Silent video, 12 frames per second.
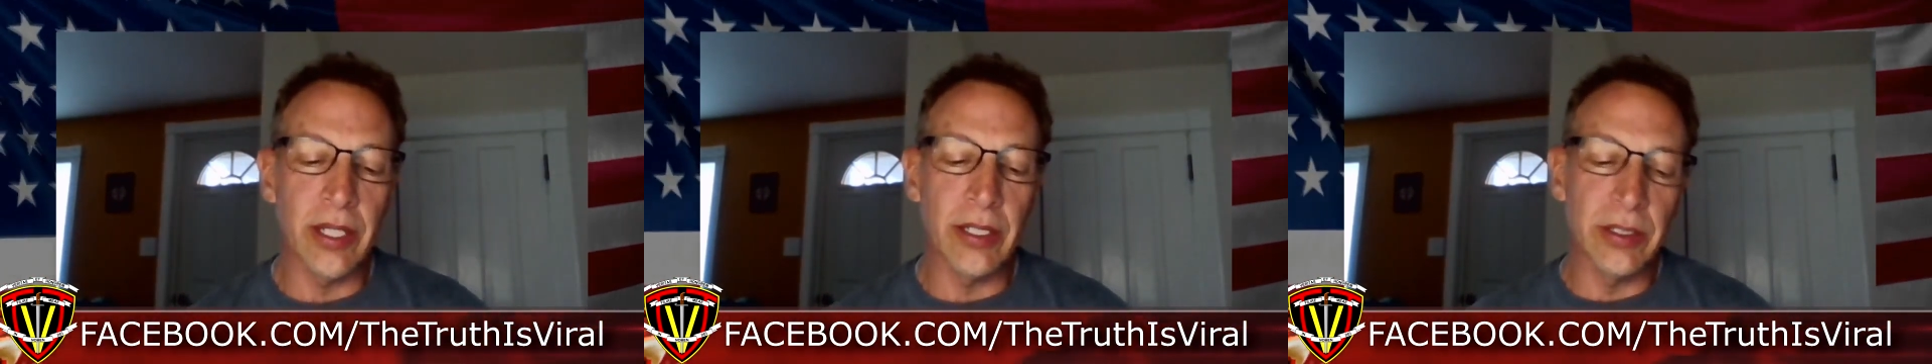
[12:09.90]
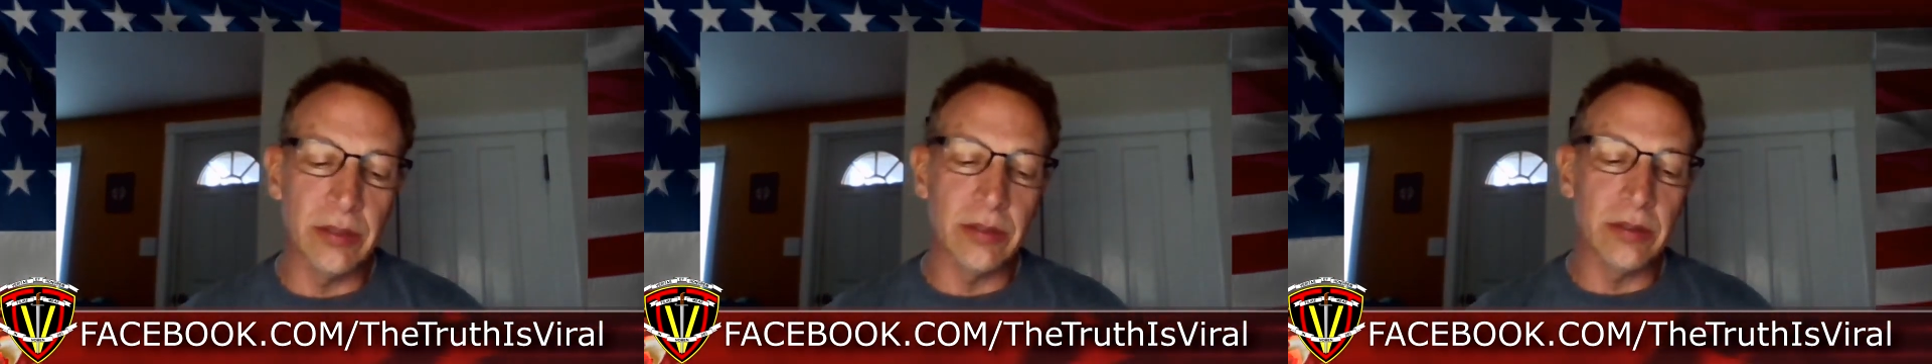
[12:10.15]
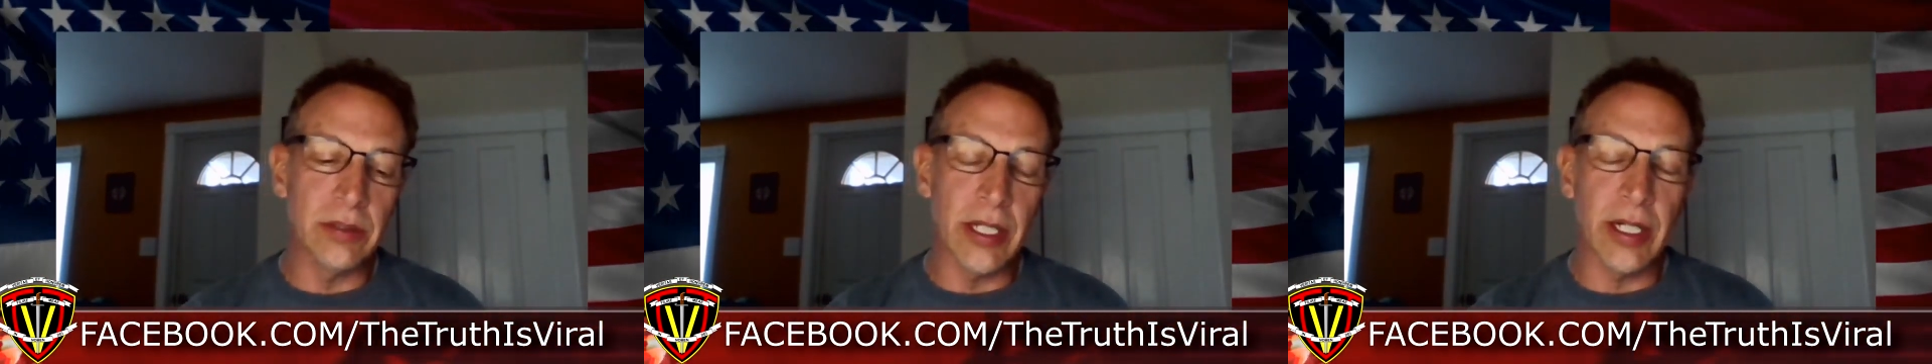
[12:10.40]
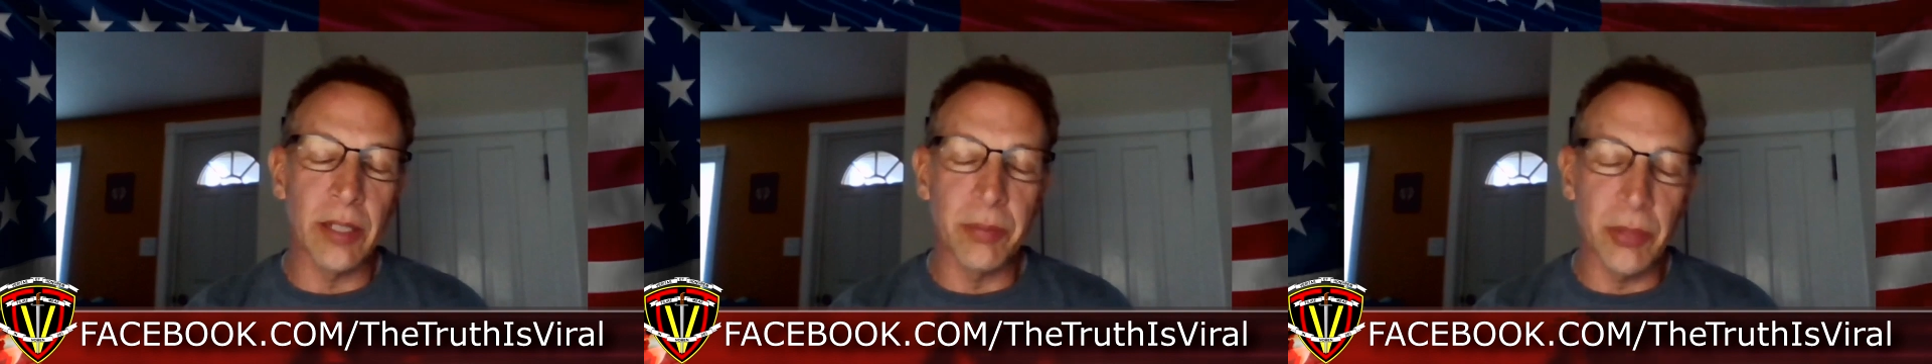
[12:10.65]
then,
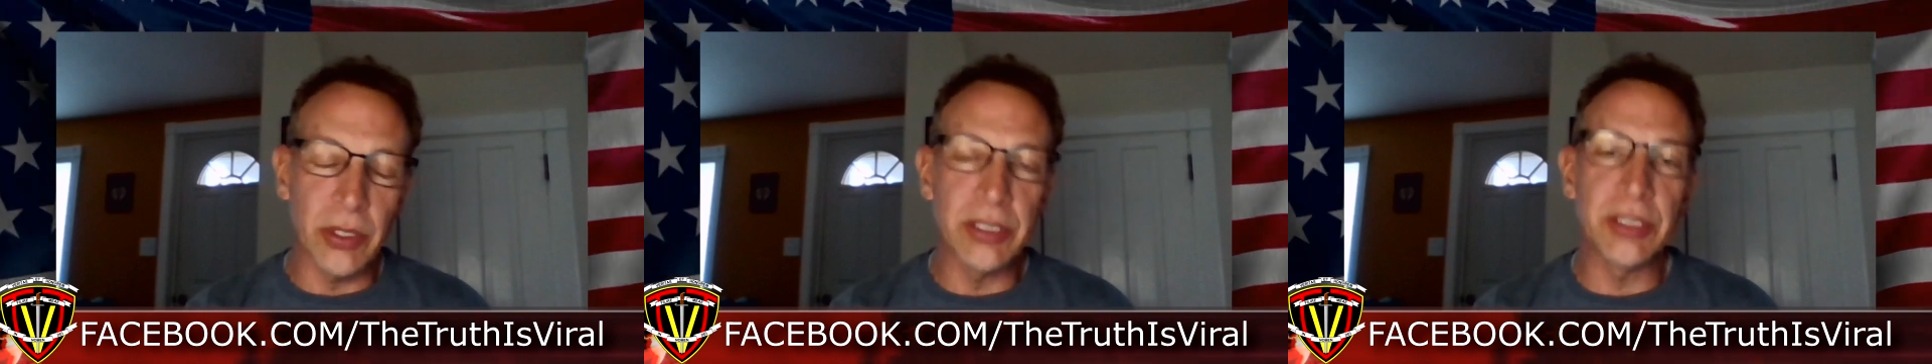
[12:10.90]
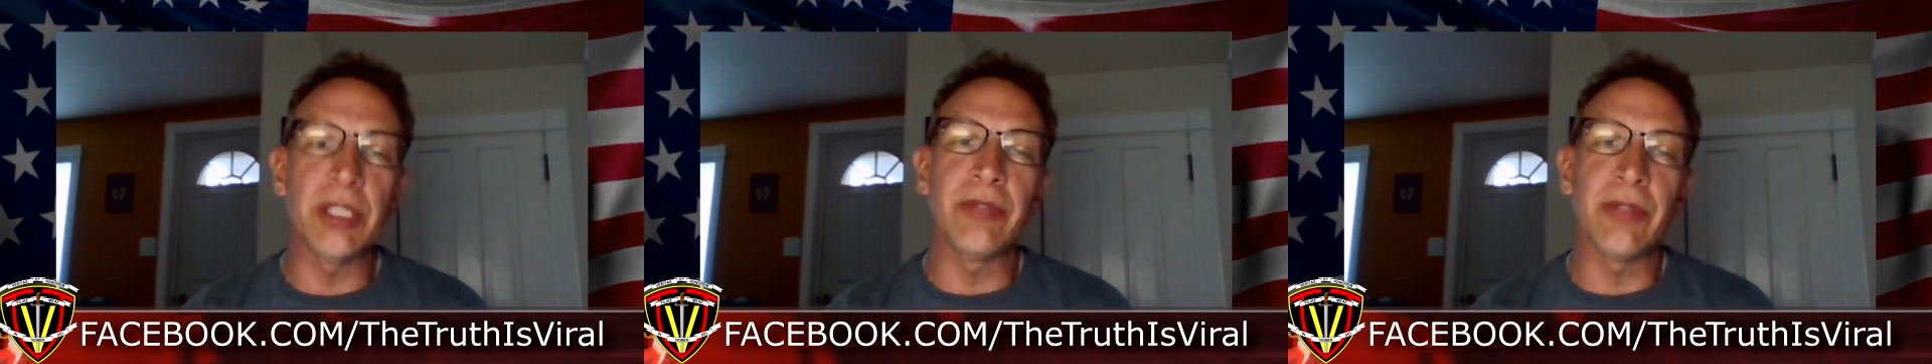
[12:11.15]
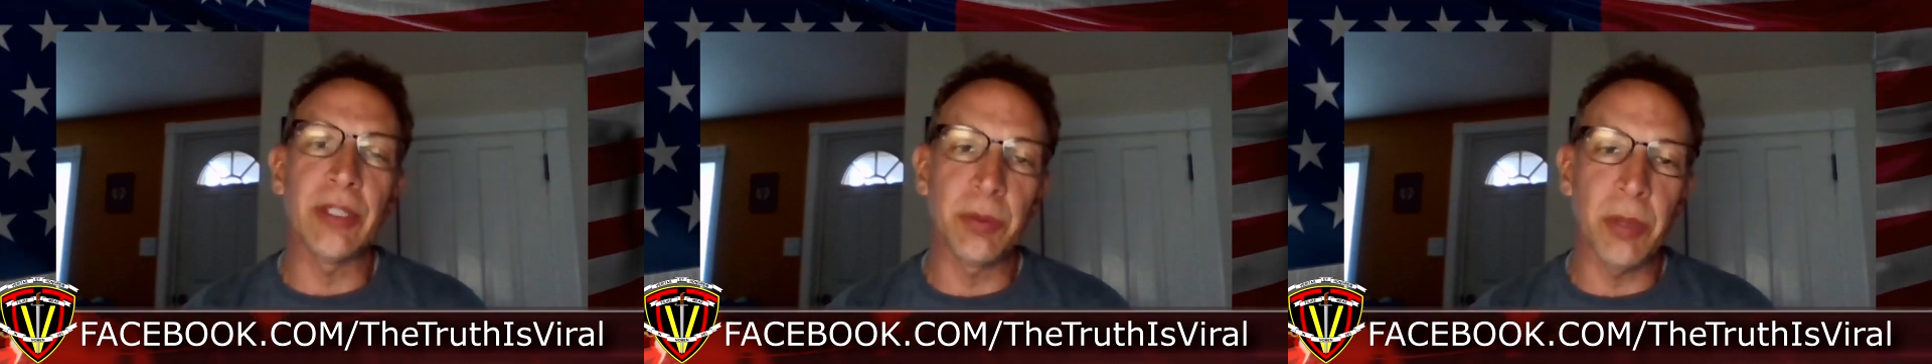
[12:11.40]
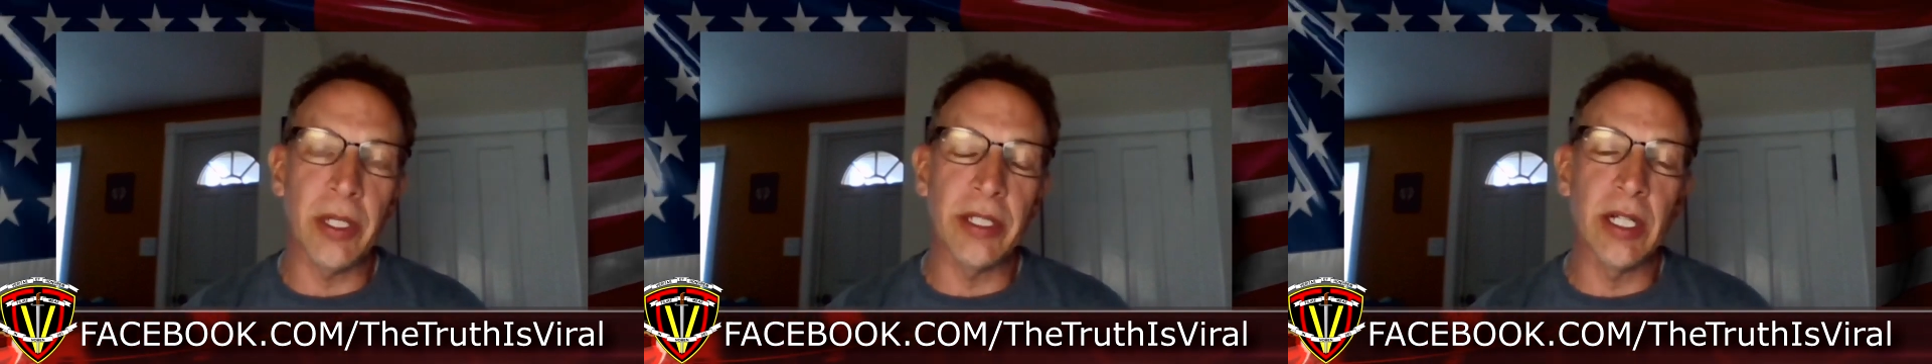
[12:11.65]
then our police chief
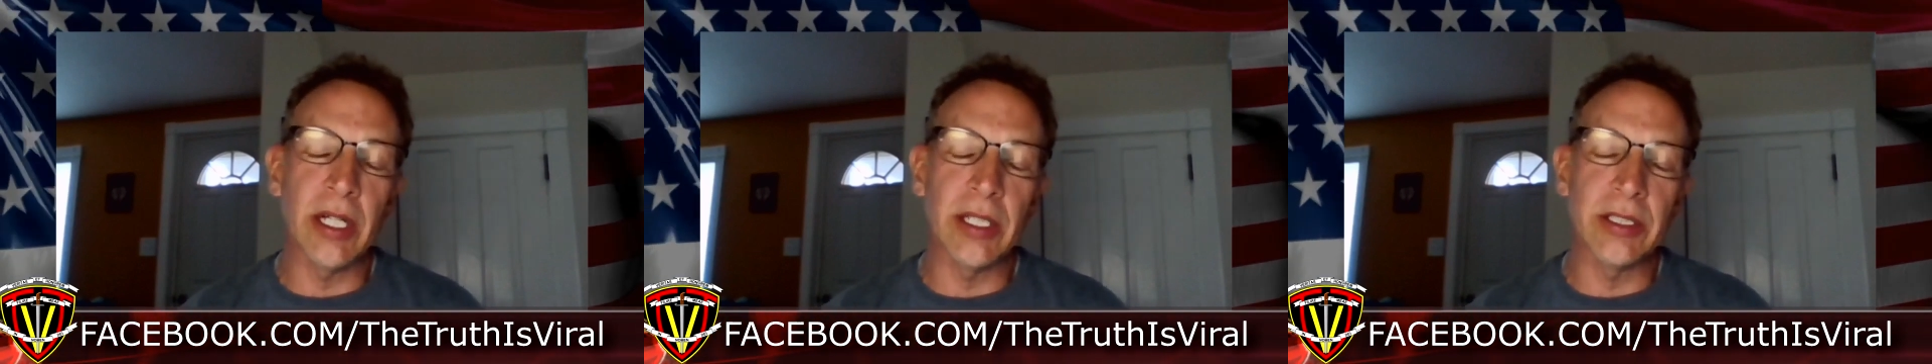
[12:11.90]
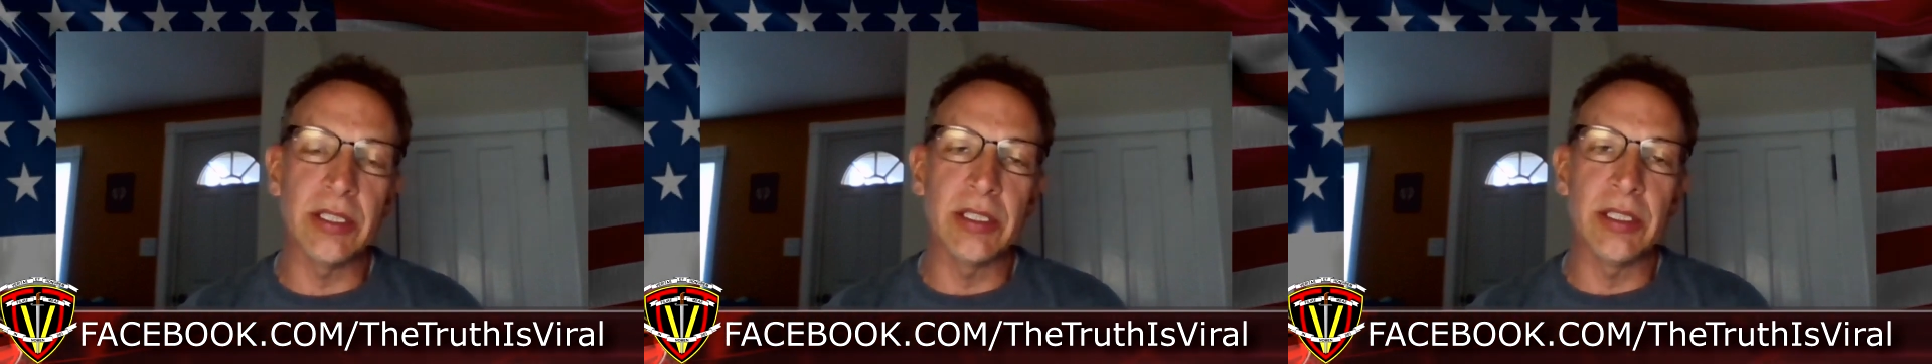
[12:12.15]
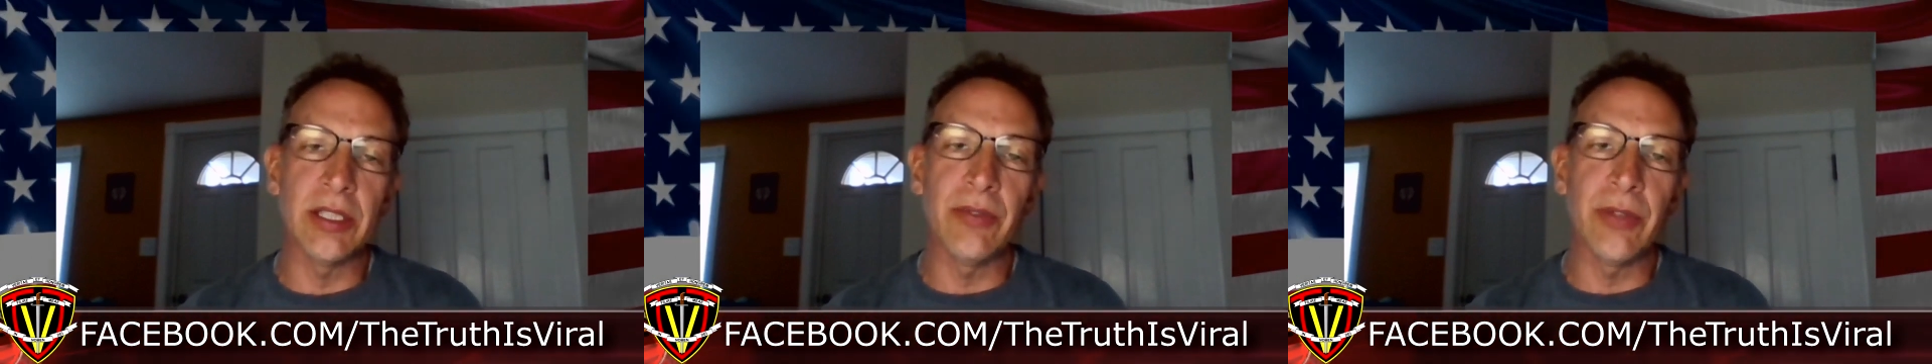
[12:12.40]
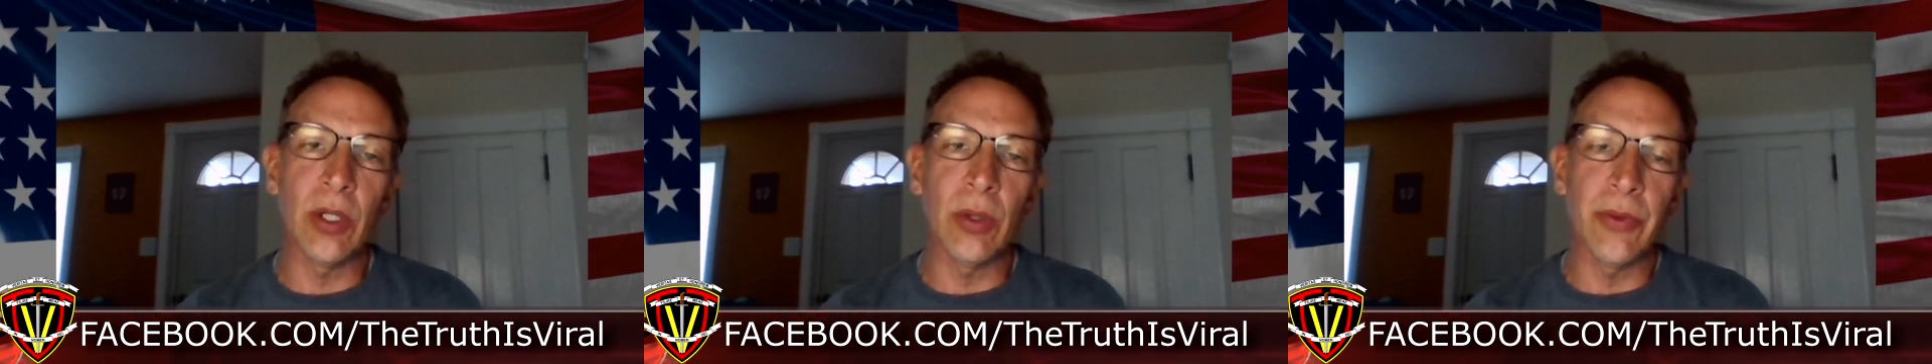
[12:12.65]
explained to us the
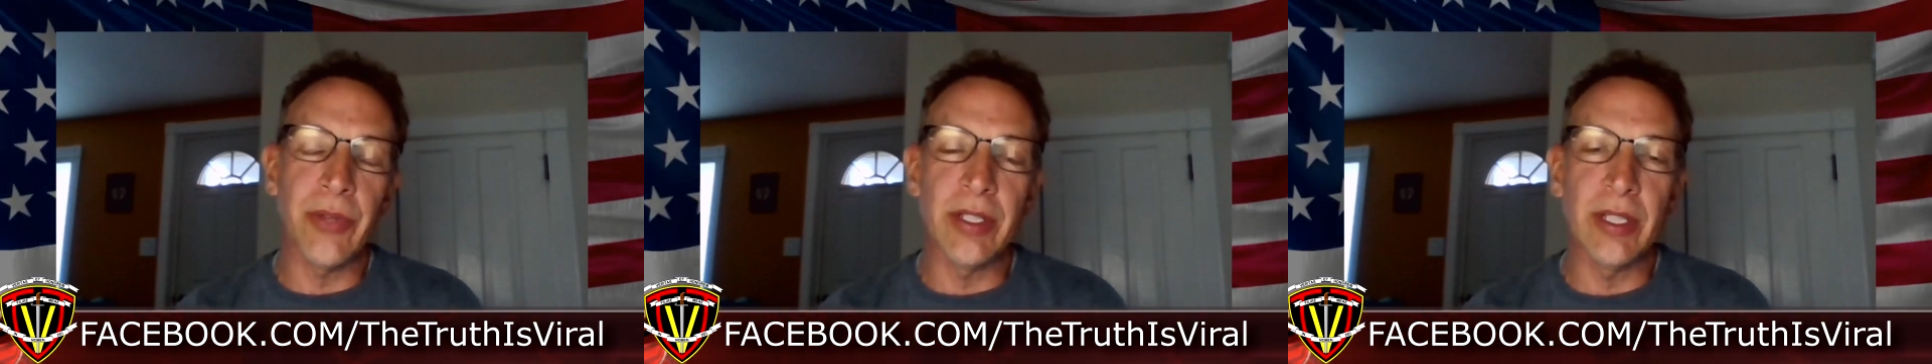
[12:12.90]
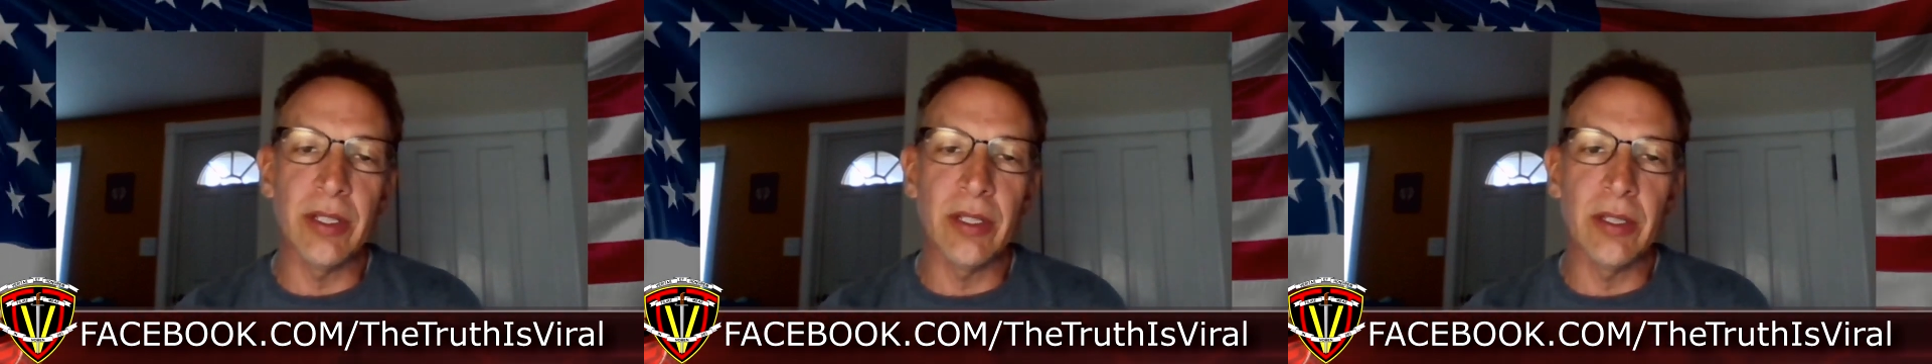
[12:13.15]
difficult, that